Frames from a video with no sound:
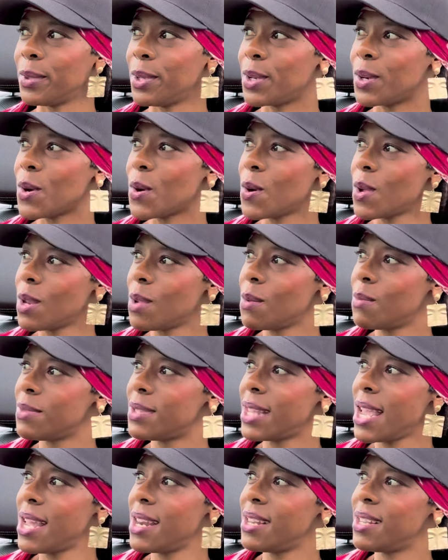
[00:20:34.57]
You know what I'm
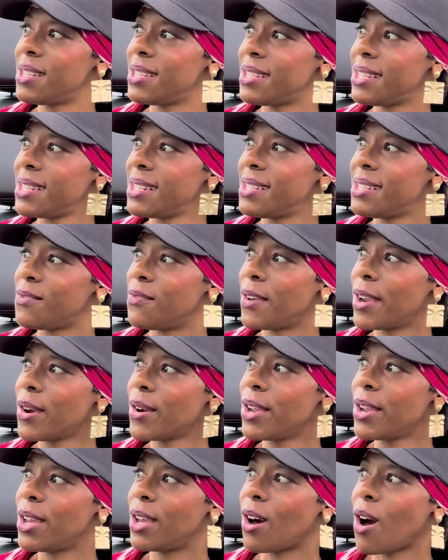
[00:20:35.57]
saying? It's
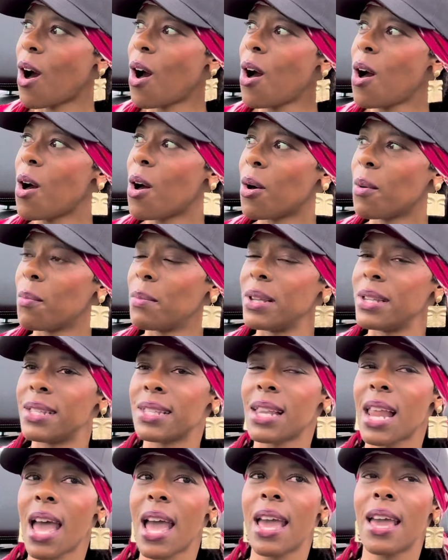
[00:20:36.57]
very calm.
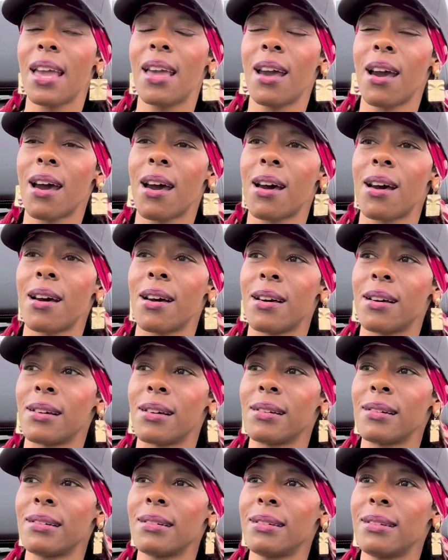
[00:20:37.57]
It's like
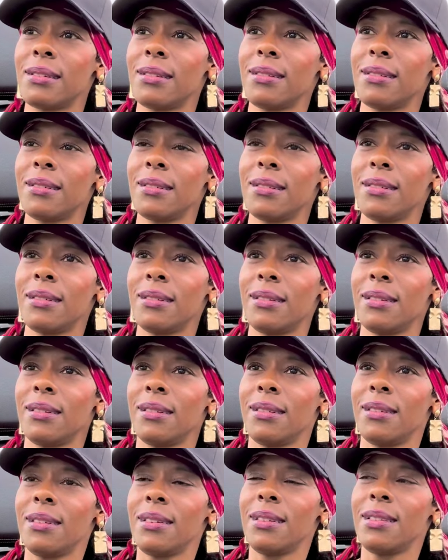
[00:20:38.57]
the
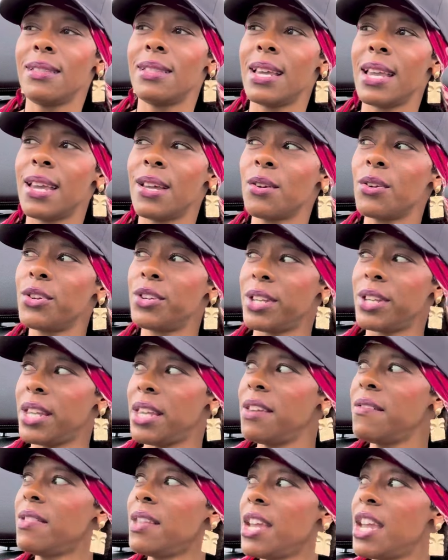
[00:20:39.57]
energy,
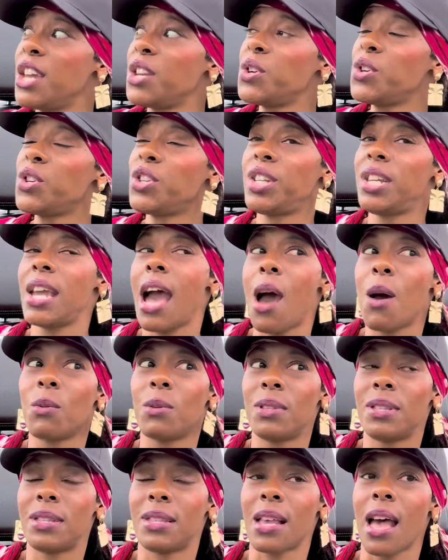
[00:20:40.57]
even the energy
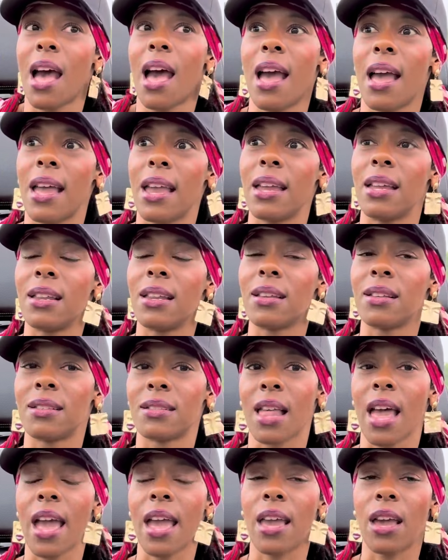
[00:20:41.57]
outside is
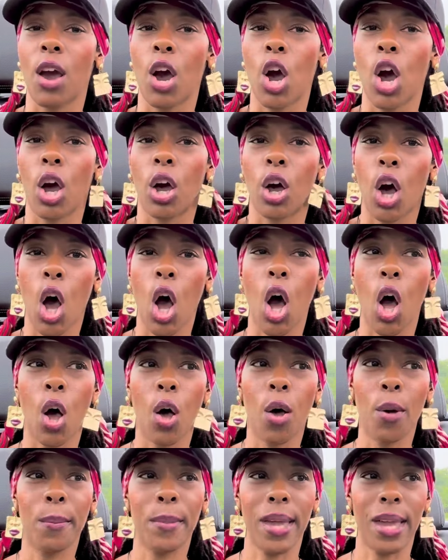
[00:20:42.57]
like
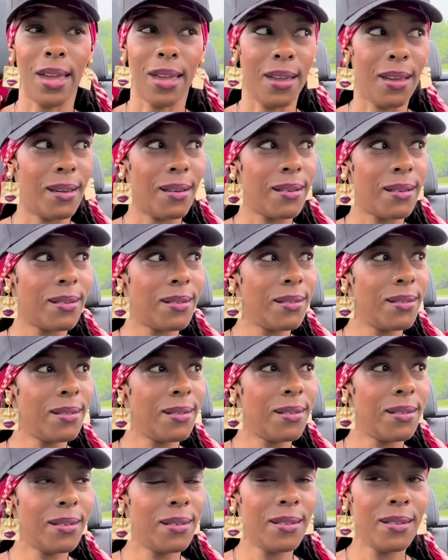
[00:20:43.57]
calming.
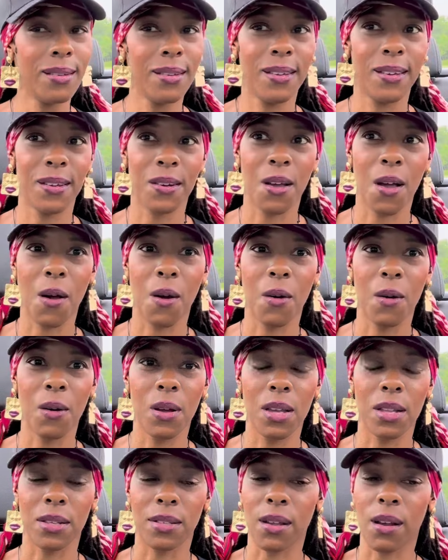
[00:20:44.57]
You know,
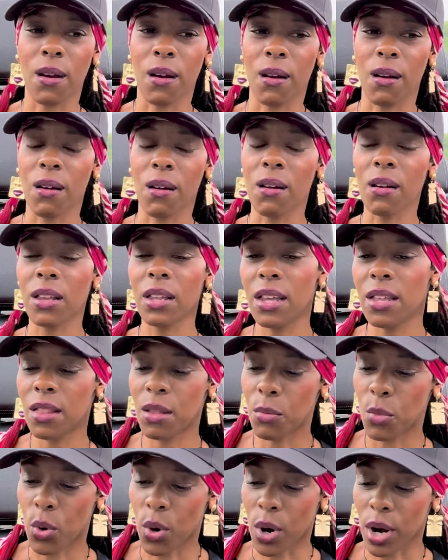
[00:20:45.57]
it's early in
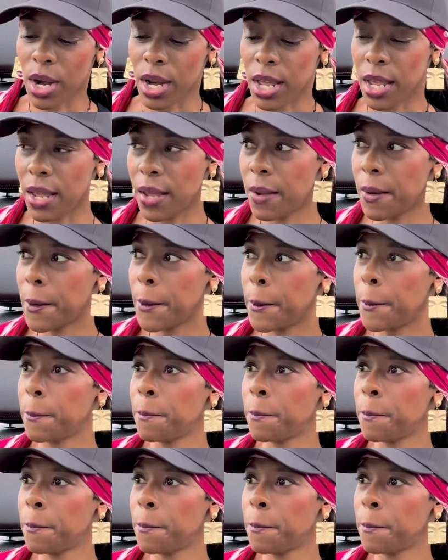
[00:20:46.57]
the morning.